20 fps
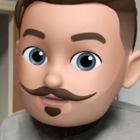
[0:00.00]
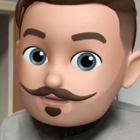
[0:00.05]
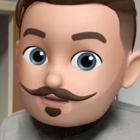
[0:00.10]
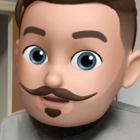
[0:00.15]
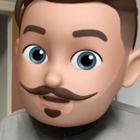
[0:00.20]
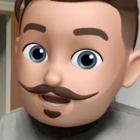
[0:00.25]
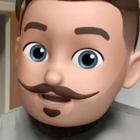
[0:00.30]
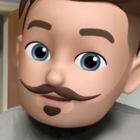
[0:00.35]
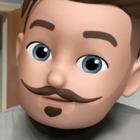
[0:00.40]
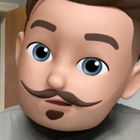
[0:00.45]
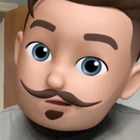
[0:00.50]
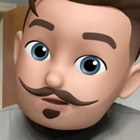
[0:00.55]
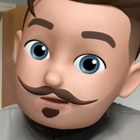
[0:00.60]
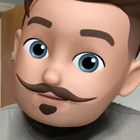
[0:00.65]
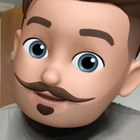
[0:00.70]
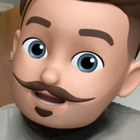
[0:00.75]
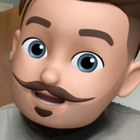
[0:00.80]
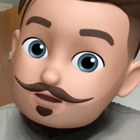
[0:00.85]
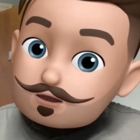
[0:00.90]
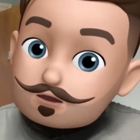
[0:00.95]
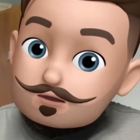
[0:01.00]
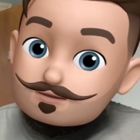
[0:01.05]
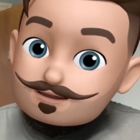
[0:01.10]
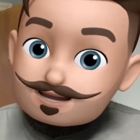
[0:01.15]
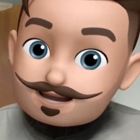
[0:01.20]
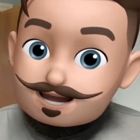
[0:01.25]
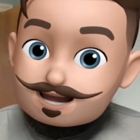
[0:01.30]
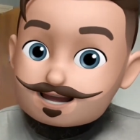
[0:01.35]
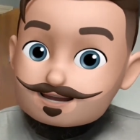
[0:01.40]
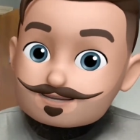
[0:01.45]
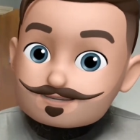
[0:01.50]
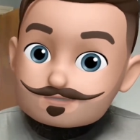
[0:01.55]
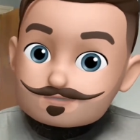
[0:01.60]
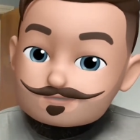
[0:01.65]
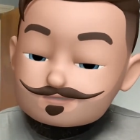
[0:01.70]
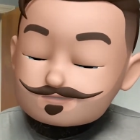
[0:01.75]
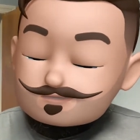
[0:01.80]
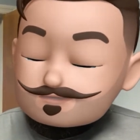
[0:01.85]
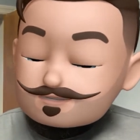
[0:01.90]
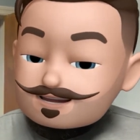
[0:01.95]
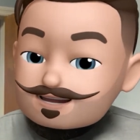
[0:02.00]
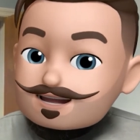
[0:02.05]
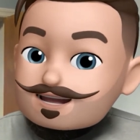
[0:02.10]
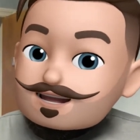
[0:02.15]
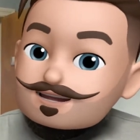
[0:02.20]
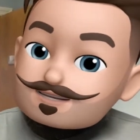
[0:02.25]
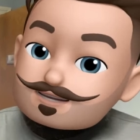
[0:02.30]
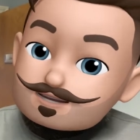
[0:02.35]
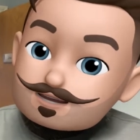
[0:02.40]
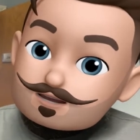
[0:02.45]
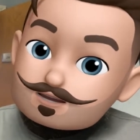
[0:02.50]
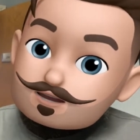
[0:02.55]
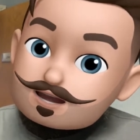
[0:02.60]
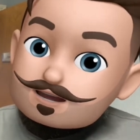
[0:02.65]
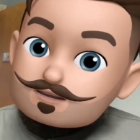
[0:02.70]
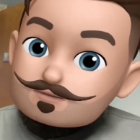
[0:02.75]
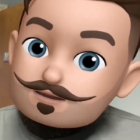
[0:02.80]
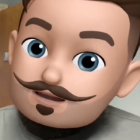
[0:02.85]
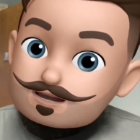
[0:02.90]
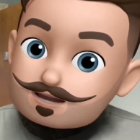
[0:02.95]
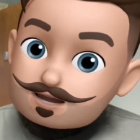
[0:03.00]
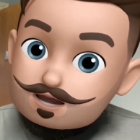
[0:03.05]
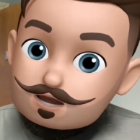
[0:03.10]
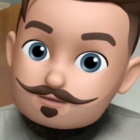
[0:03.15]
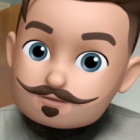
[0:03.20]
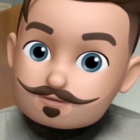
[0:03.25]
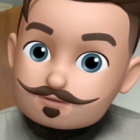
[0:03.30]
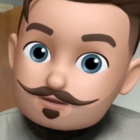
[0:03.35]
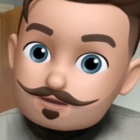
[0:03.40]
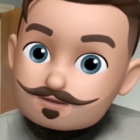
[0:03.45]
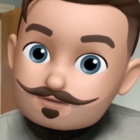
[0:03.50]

I'm going back home today. King's gonna drive me to the airport.